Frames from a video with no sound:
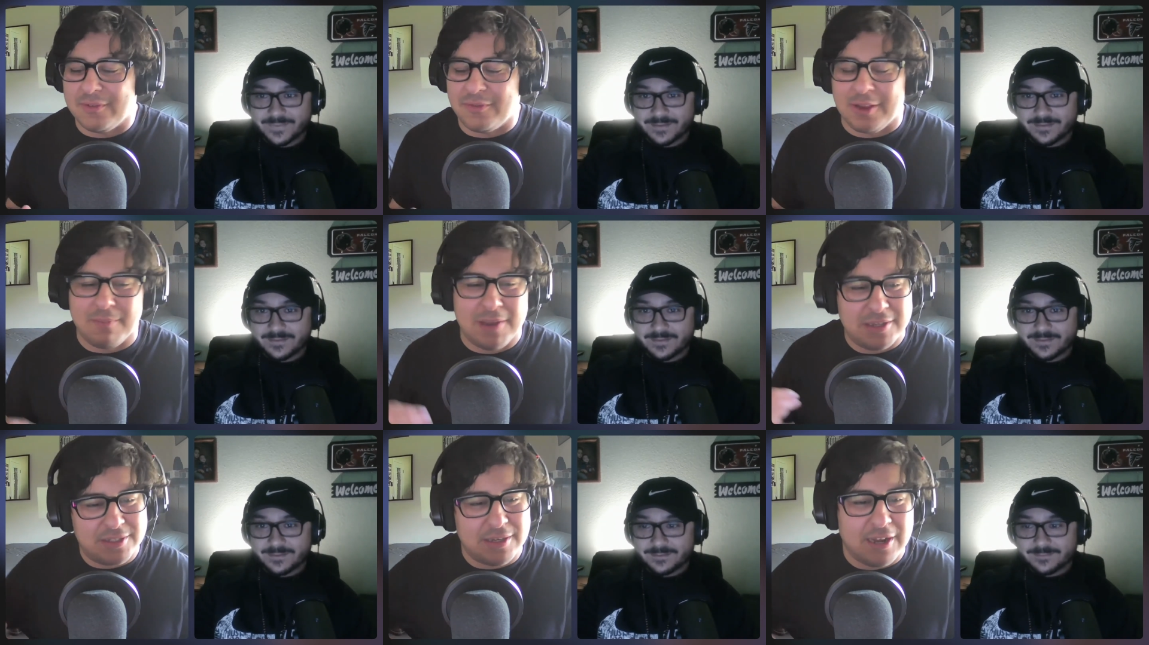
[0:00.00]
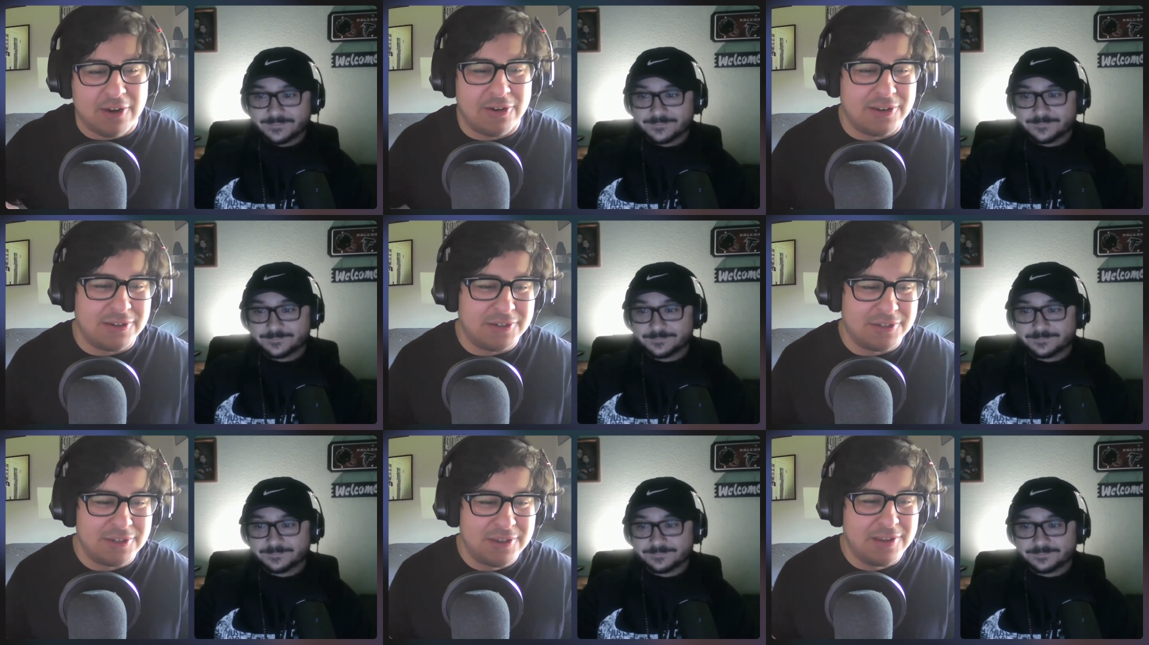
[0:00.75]
Speaker 1: if you're like Mexican
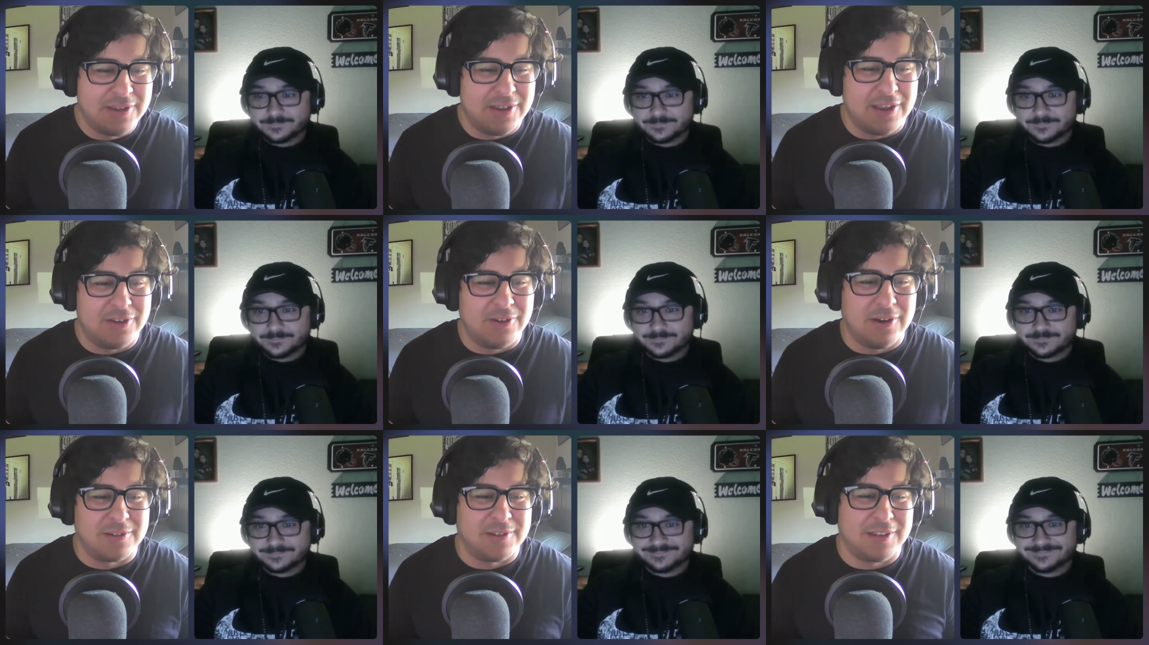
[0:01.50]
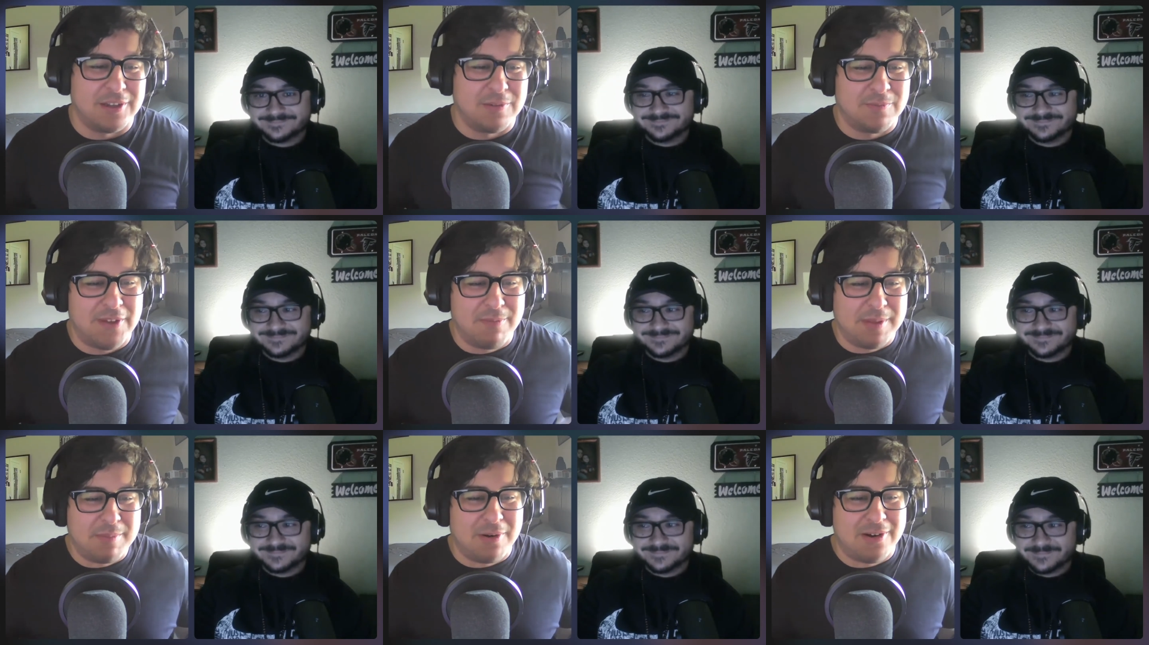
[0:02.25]
heritage and you got to like
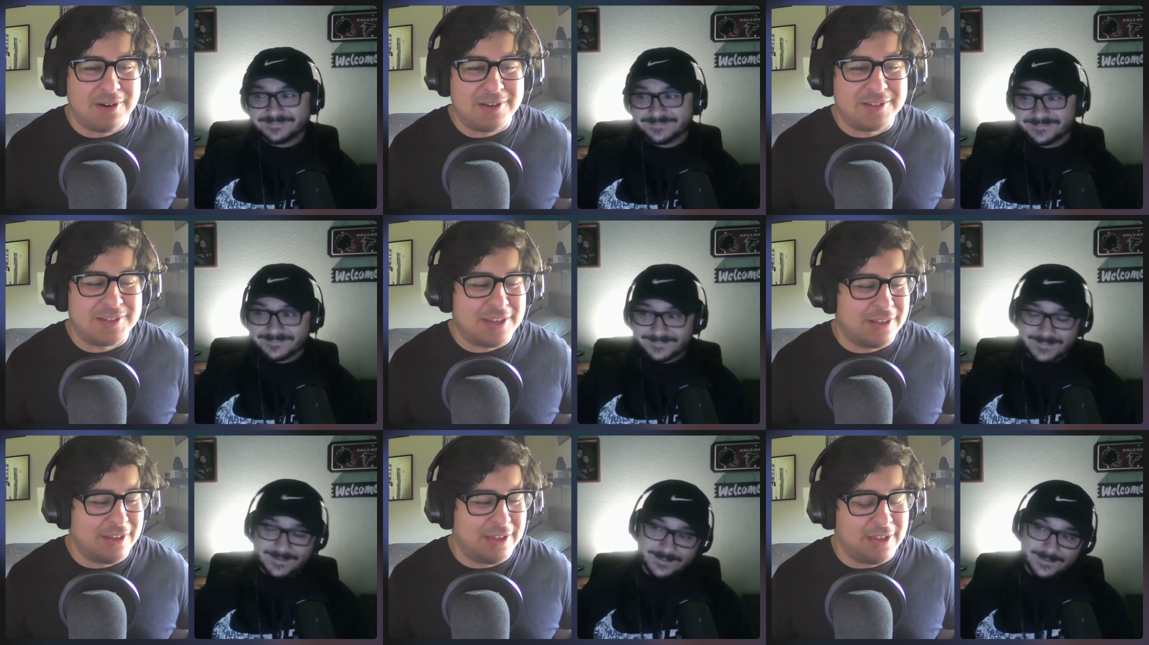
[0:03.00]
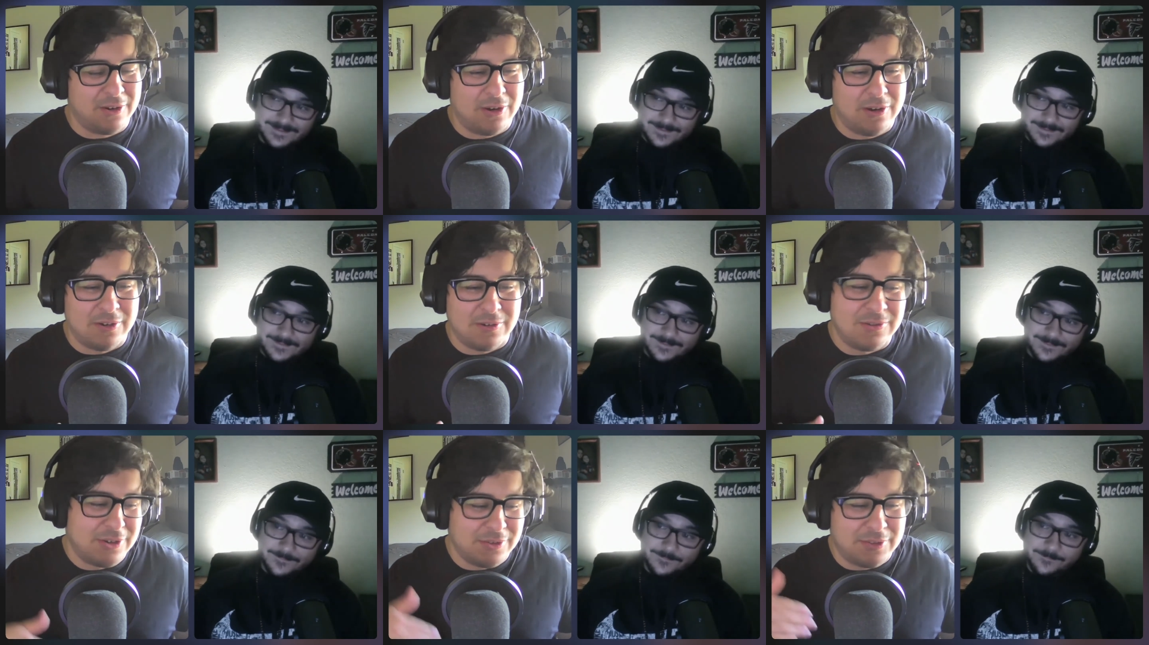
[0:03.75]
your family parties and like your
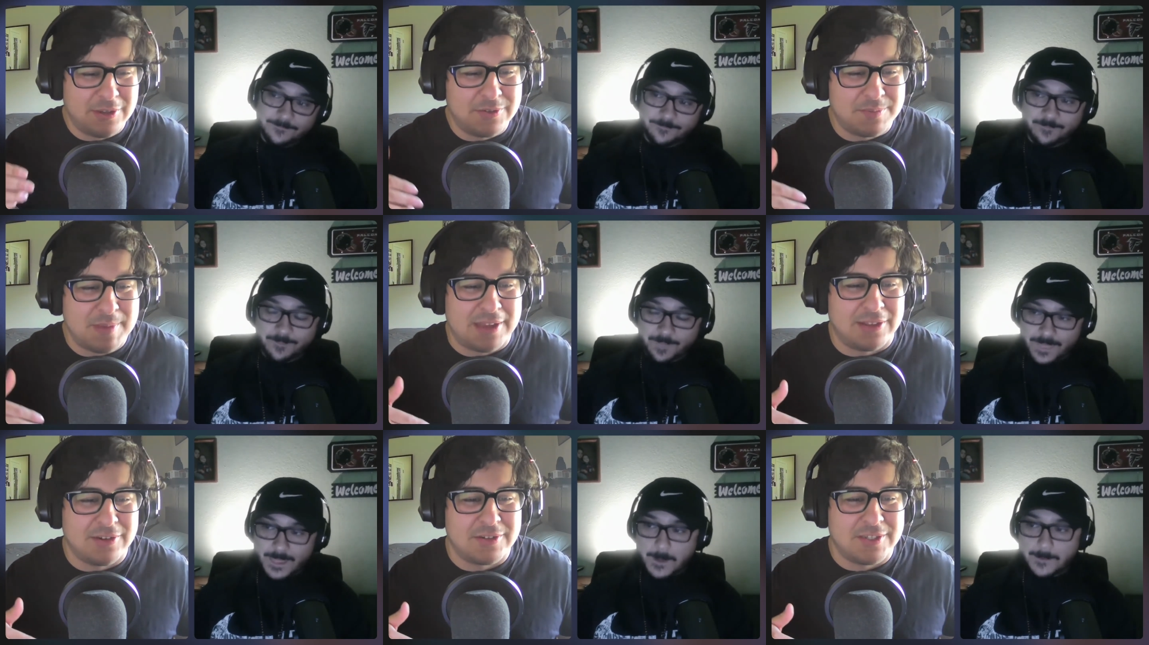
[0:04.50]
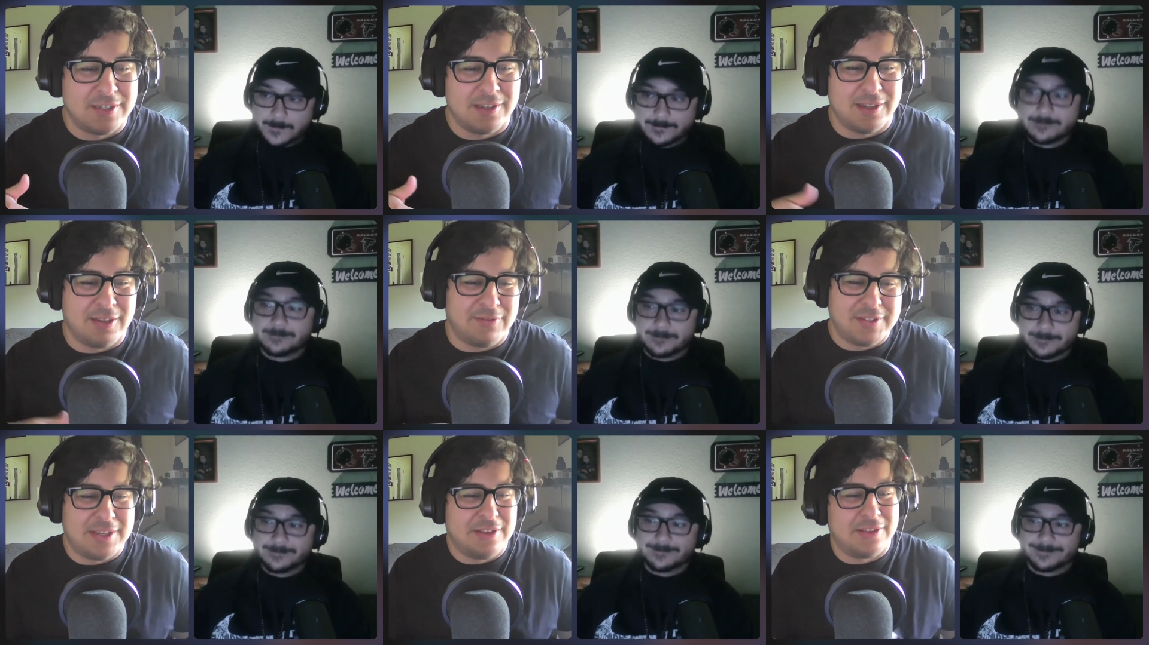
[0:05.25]
uncle, your Theo's back there
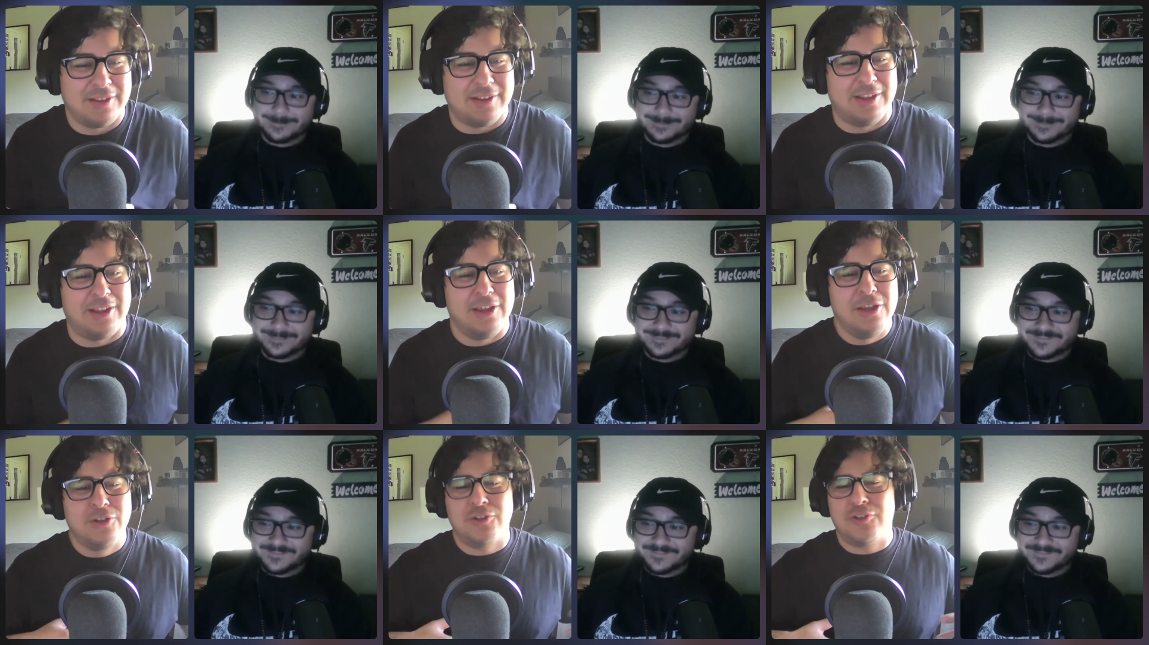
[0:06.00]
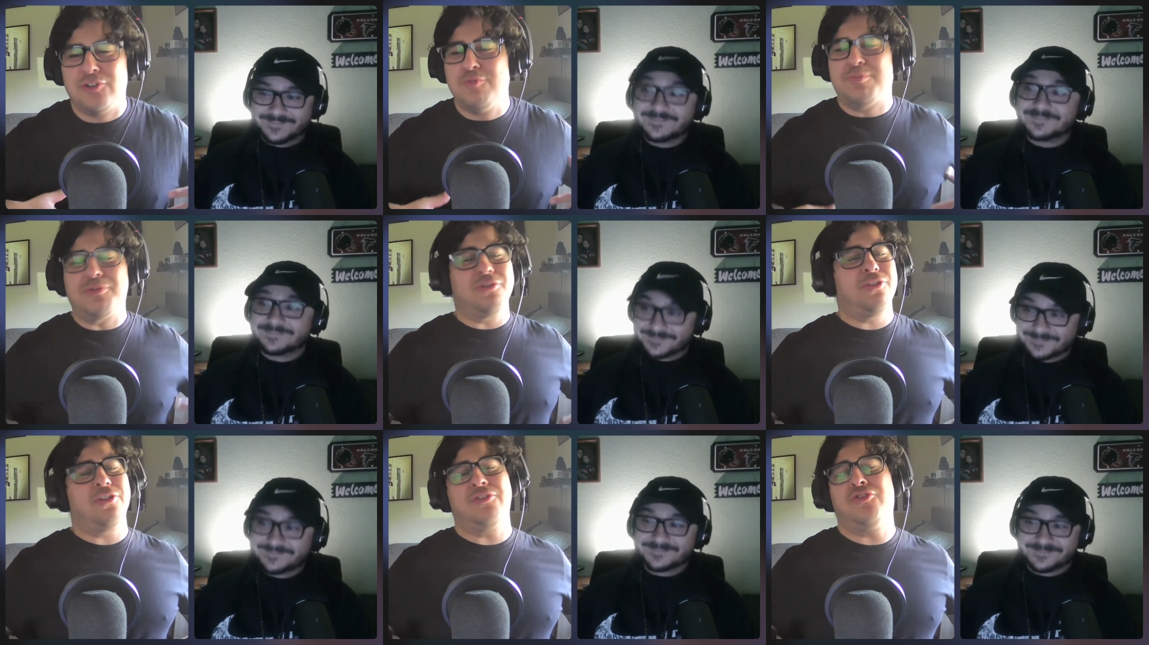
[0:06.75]
singing like Vicente, like
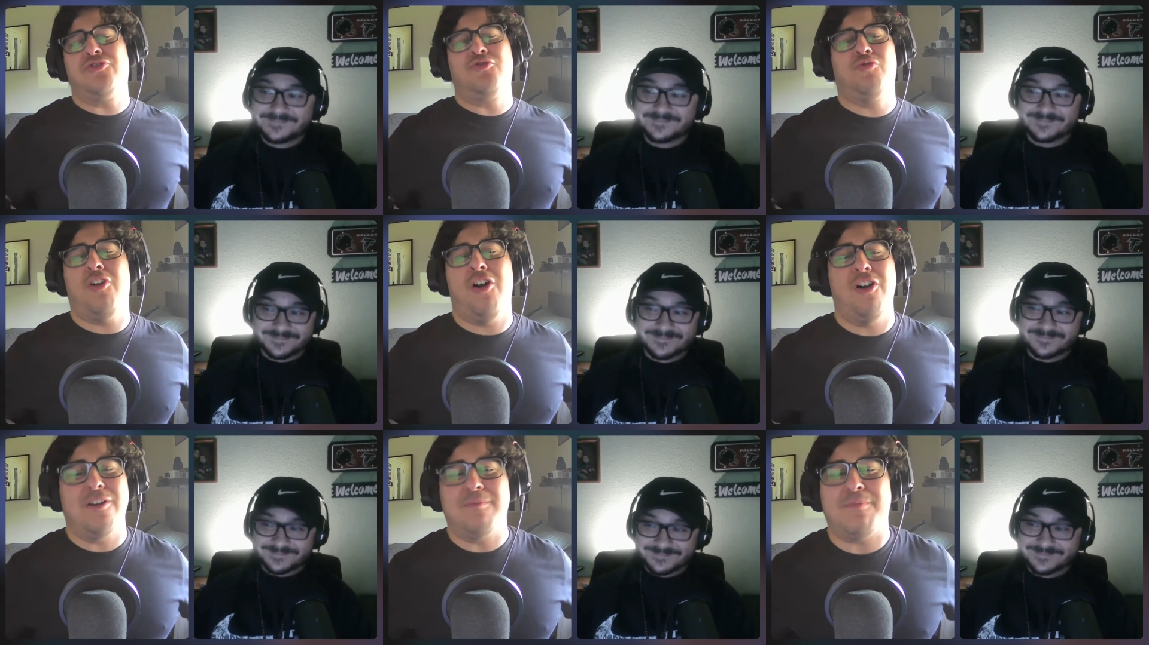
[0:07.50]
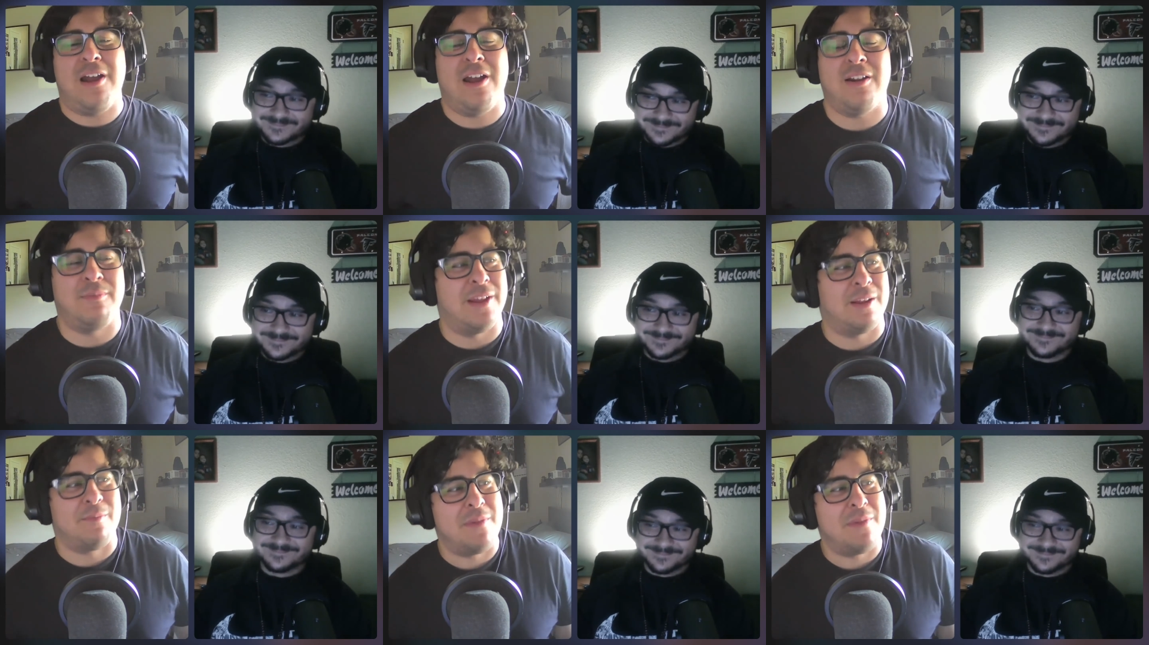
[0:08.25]
super like strong and proud. Mm-hmm.